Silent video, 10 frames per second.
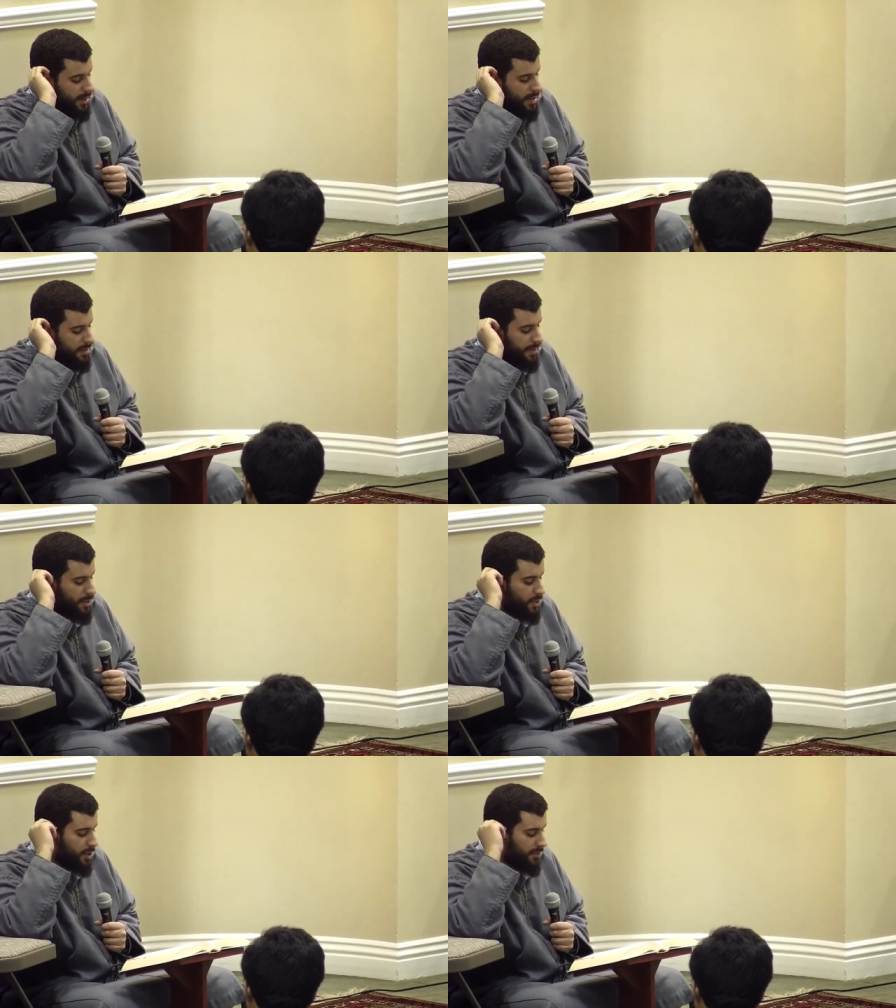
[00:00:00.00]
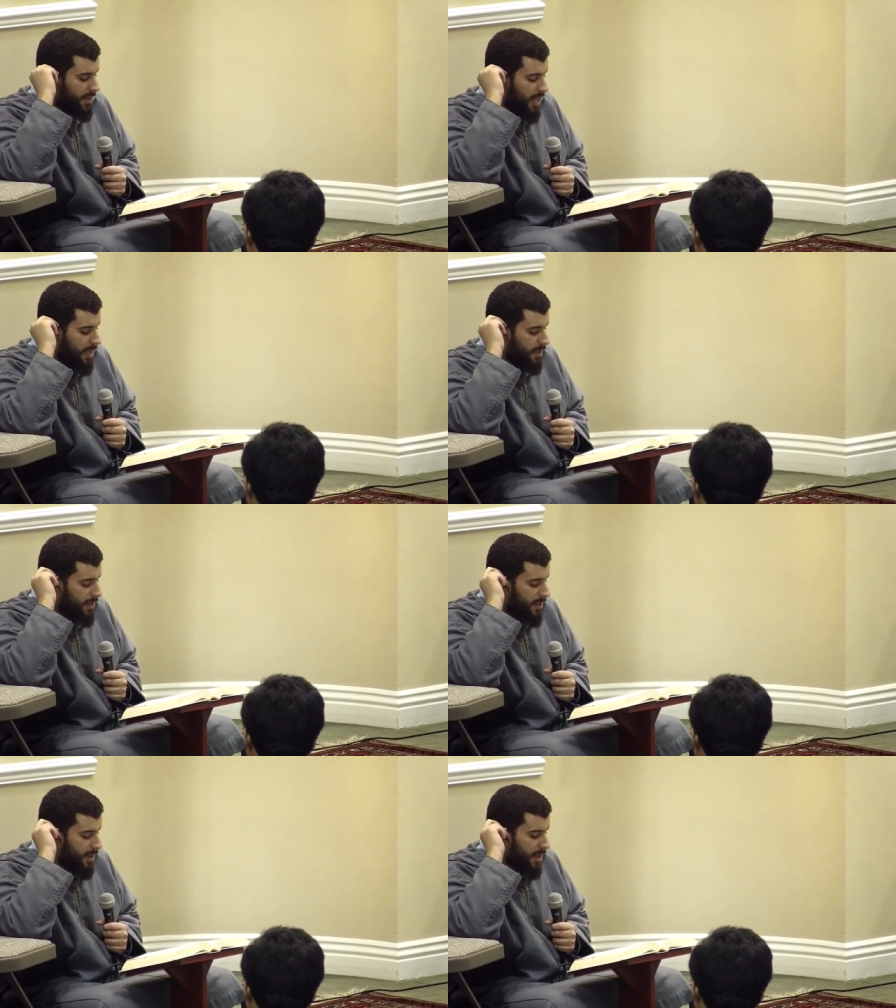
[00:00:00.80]
the Messenger of Allah.
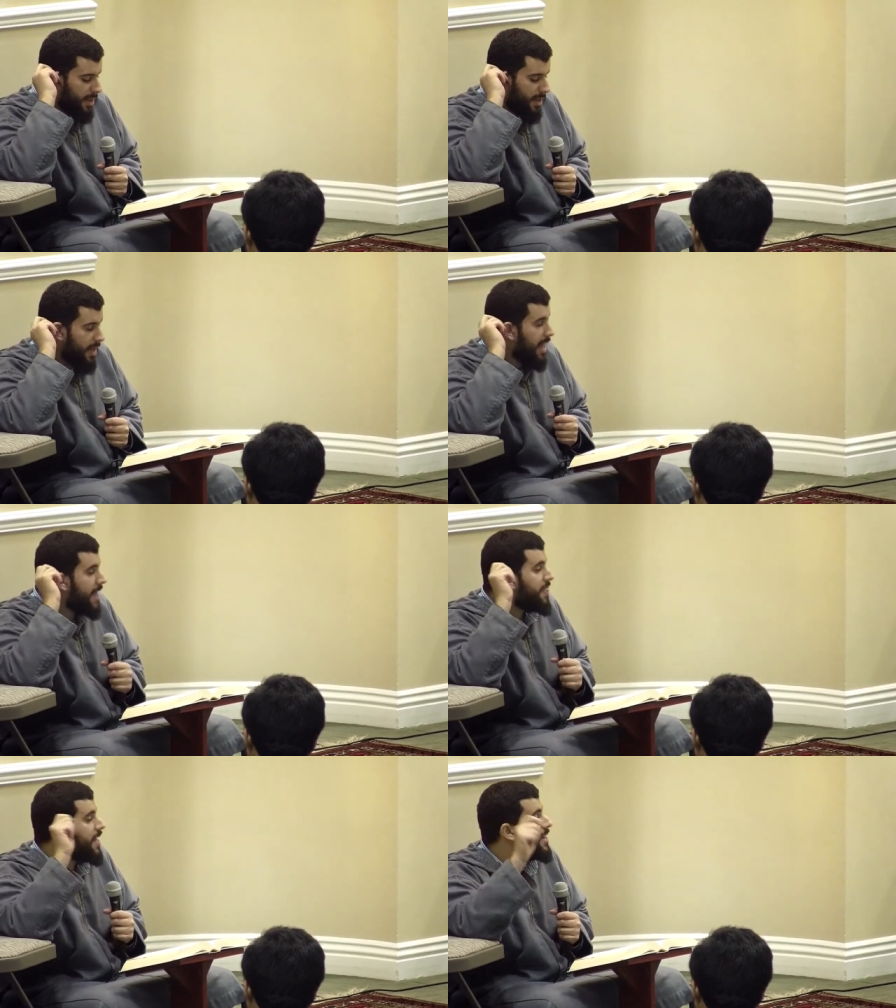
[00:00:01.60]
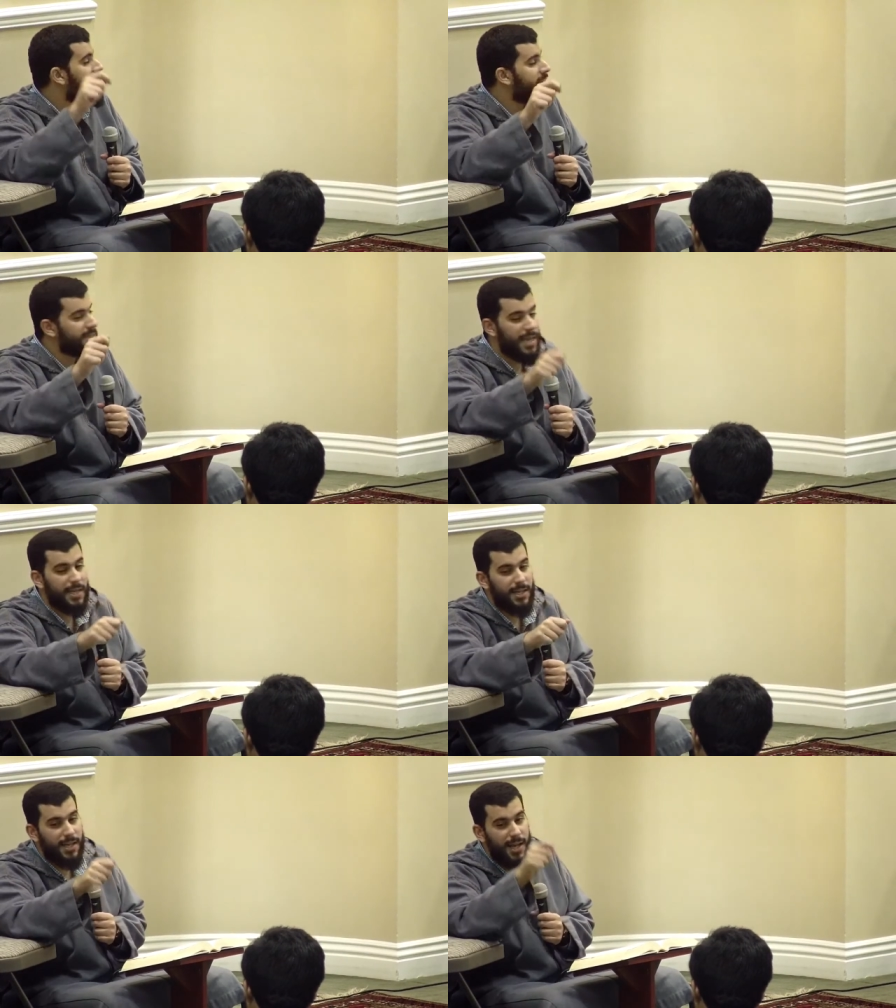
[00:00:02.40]
And then he
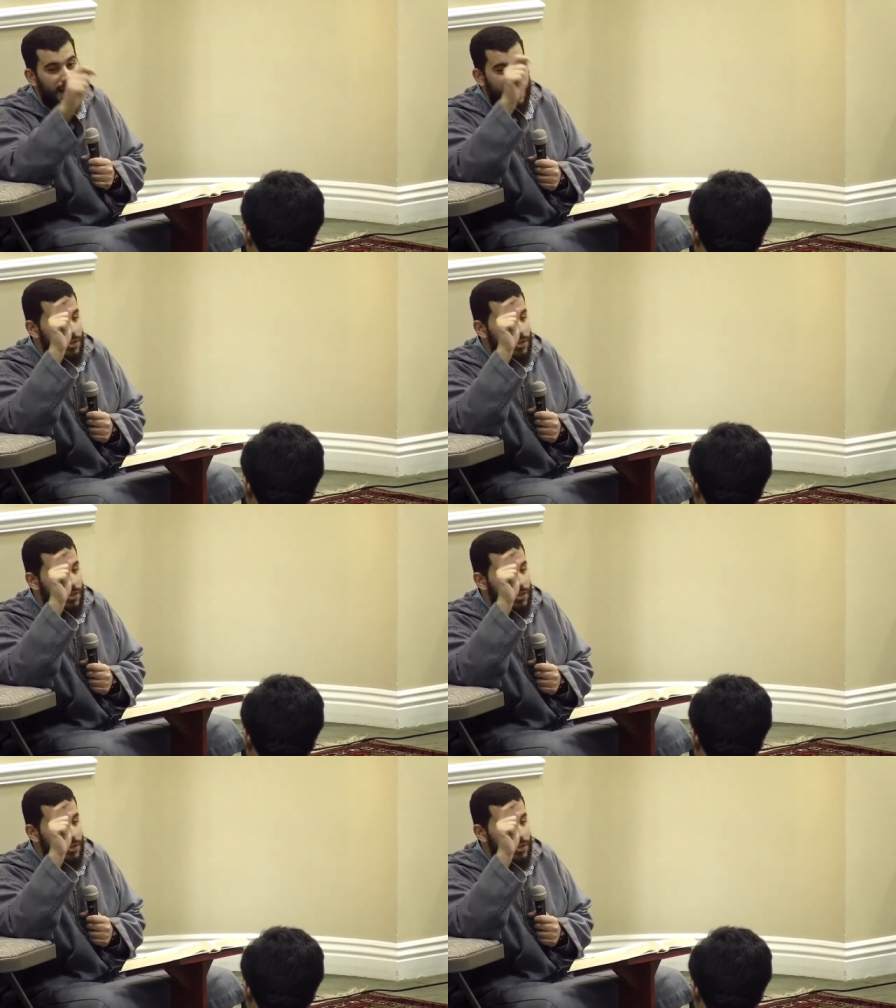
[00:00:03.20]
said, I